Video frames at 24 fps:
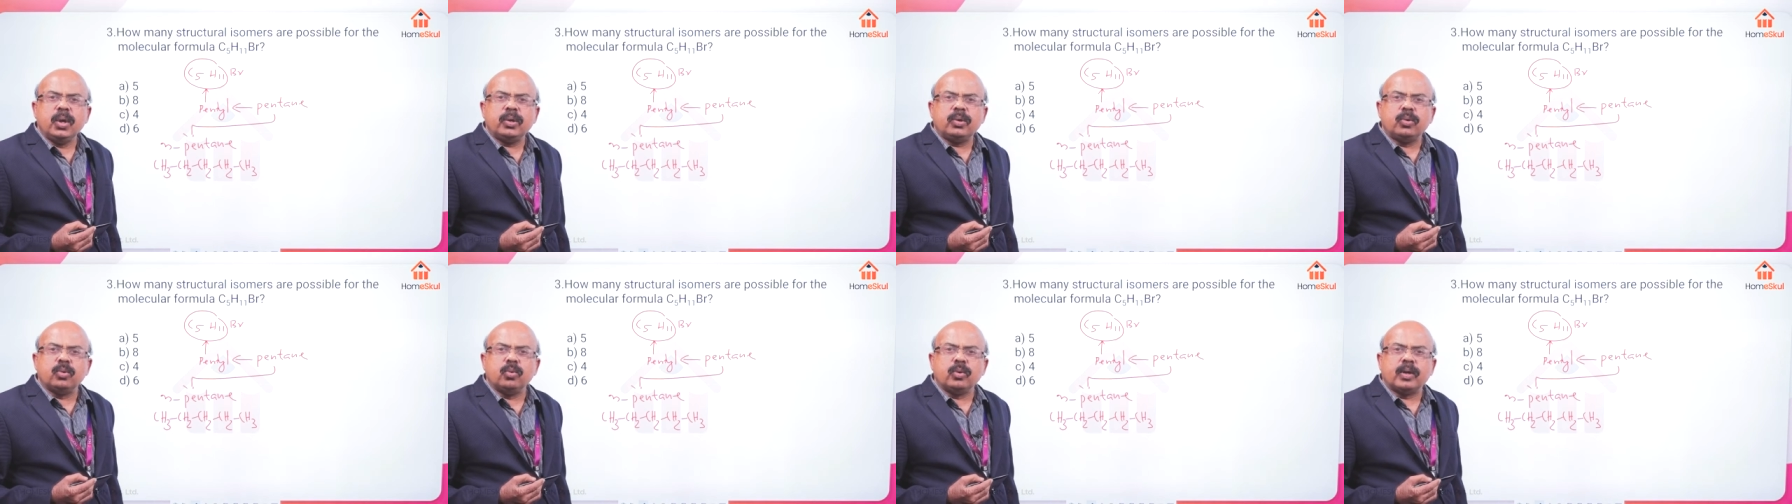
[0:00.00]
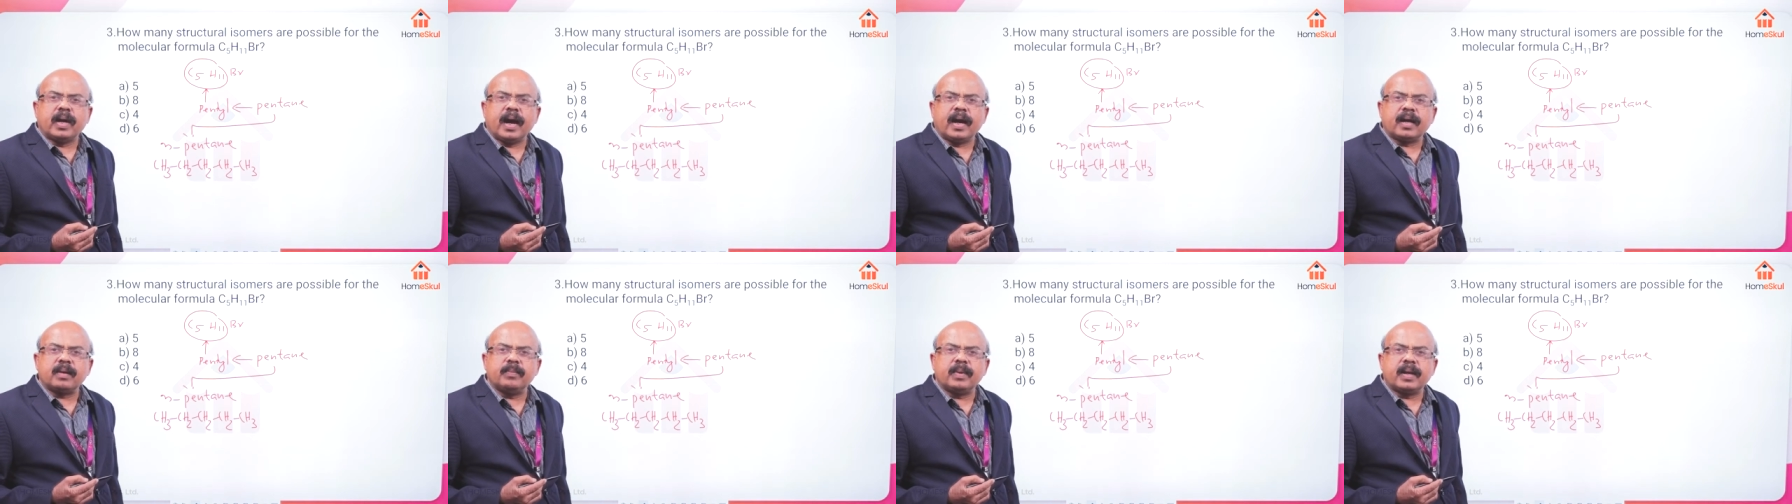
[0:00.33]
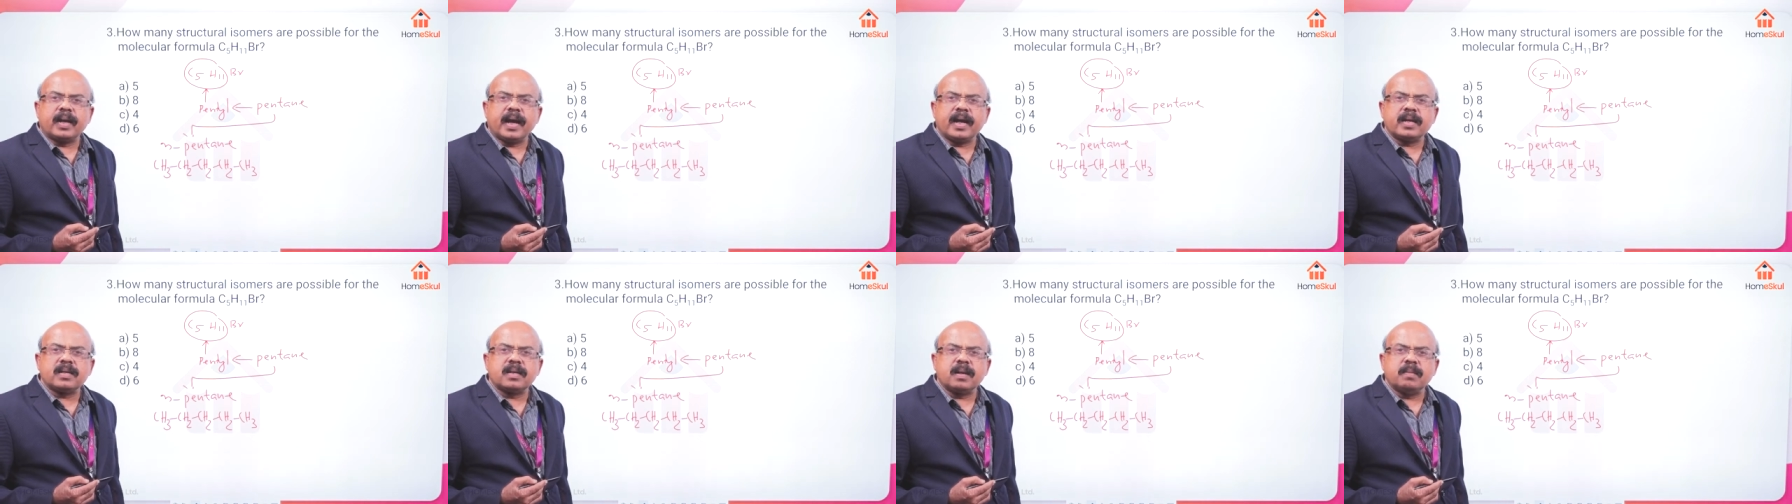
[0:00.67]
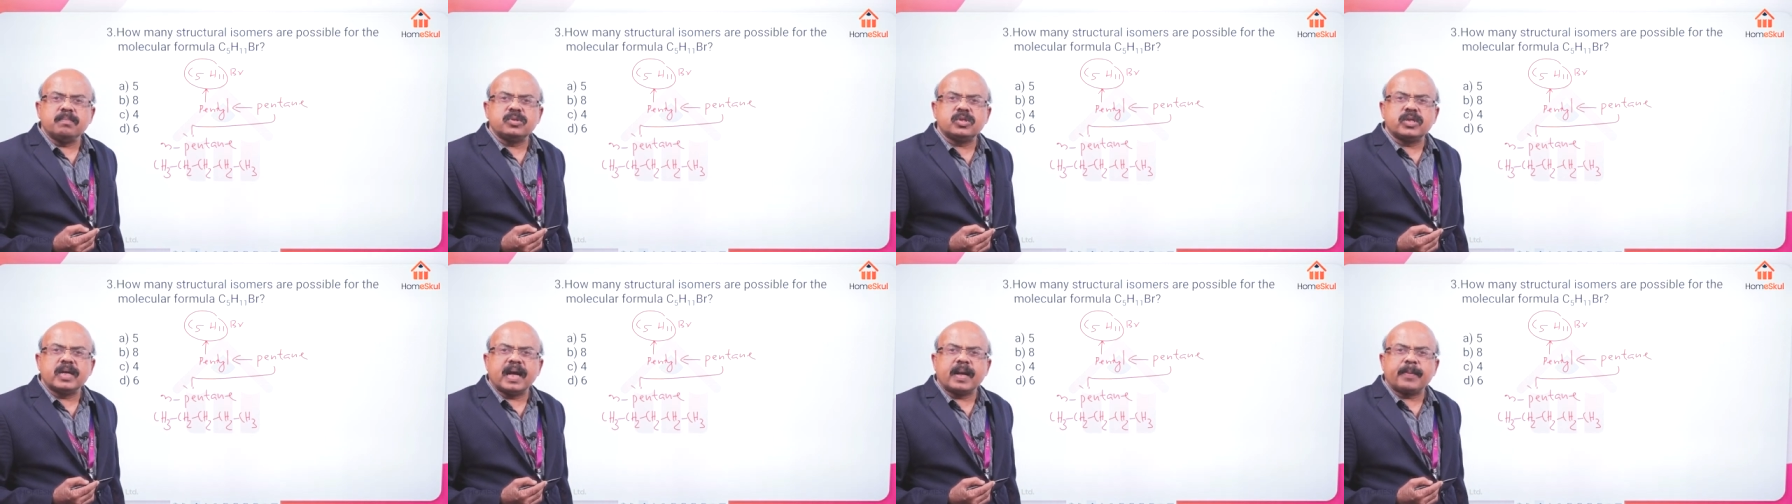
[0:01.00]
2 carbon
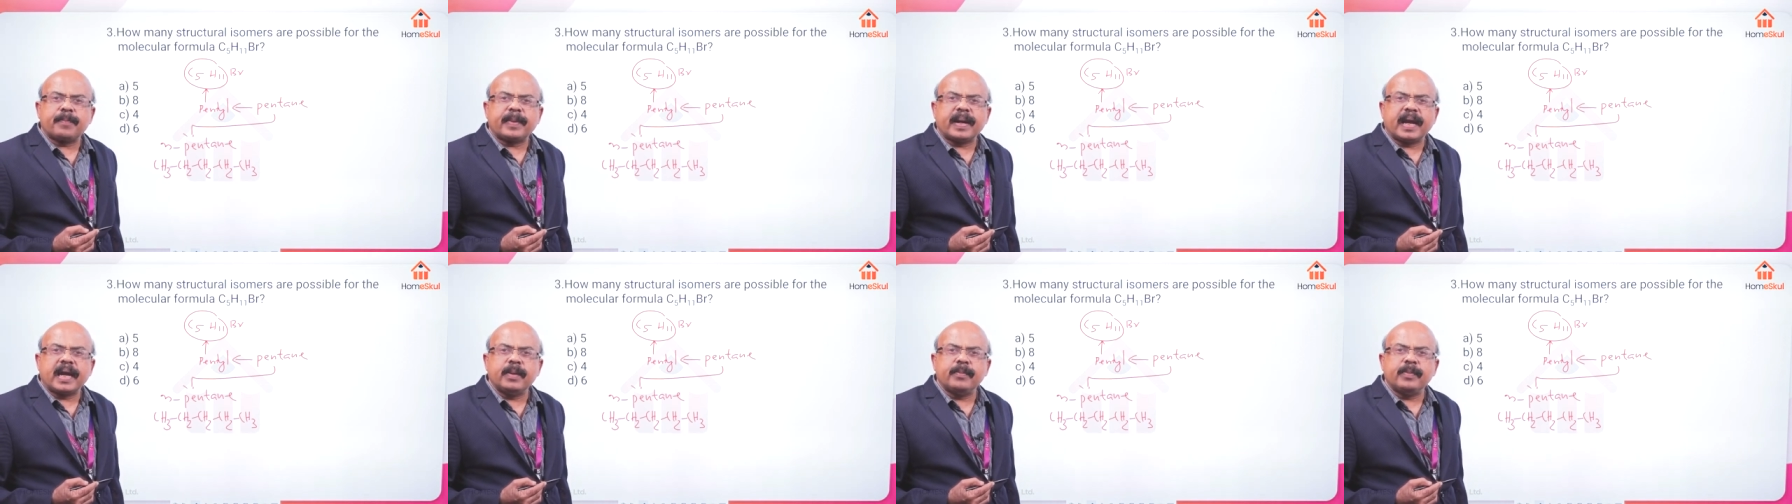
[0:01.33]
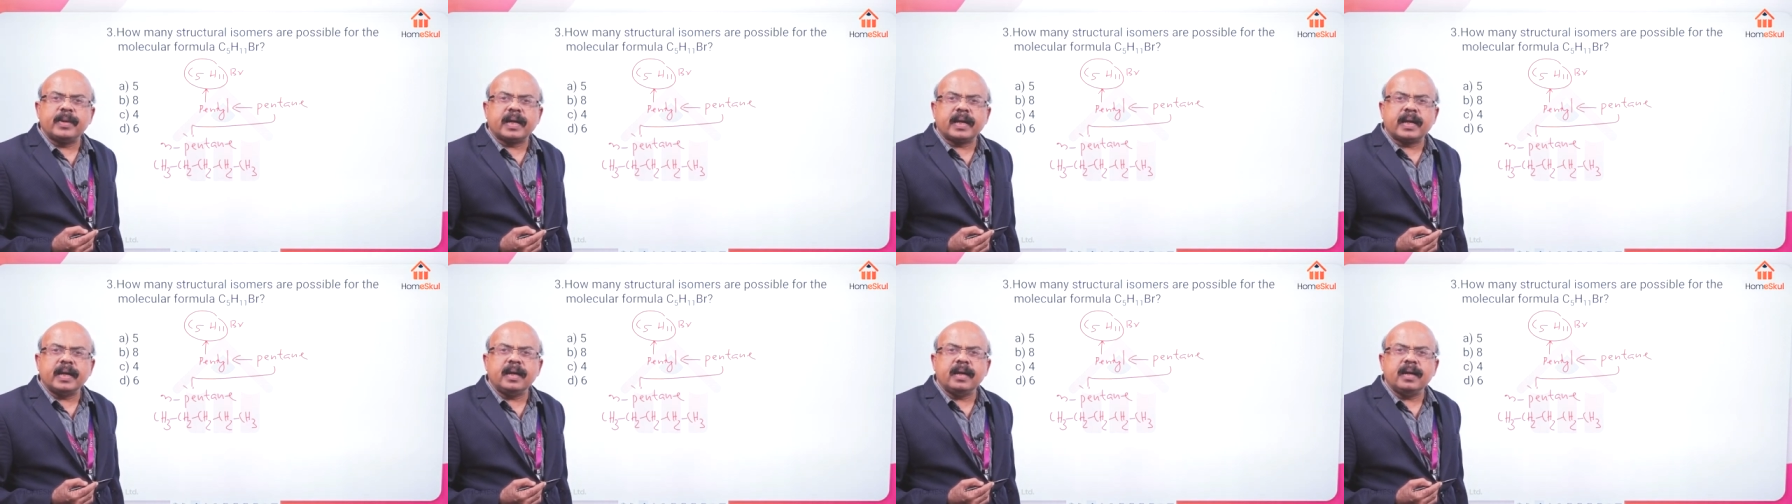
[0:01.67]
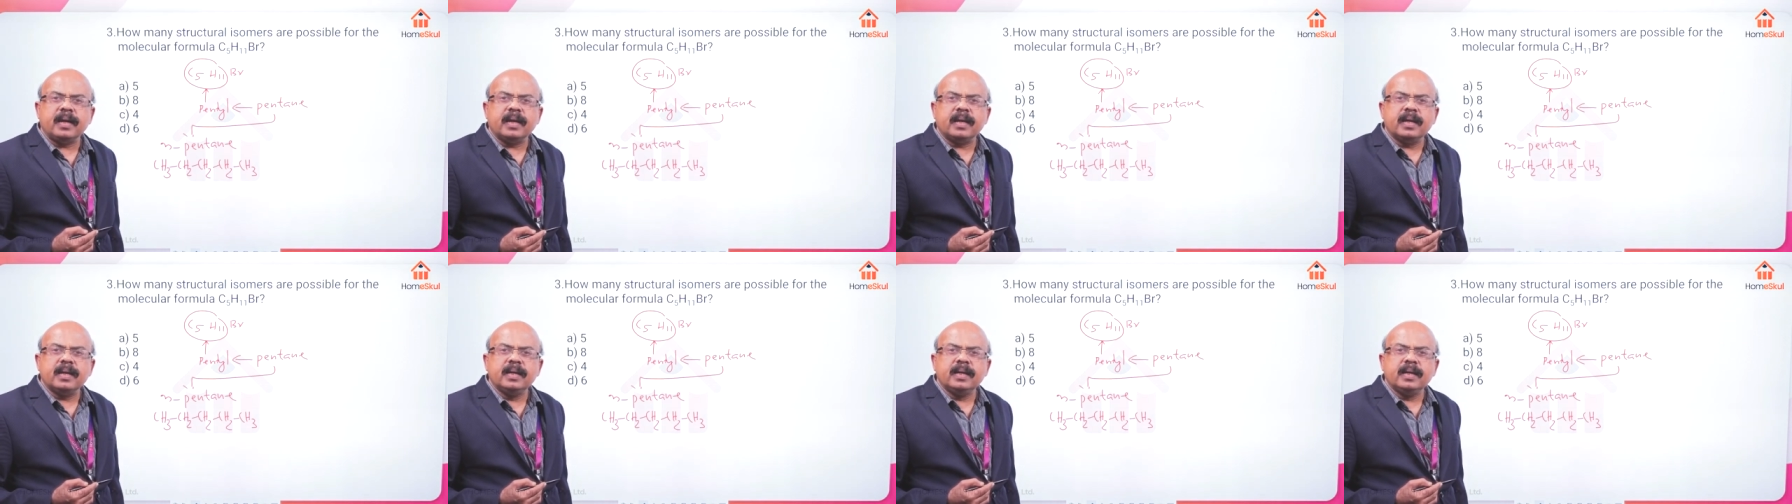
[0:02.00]
atoms are primary,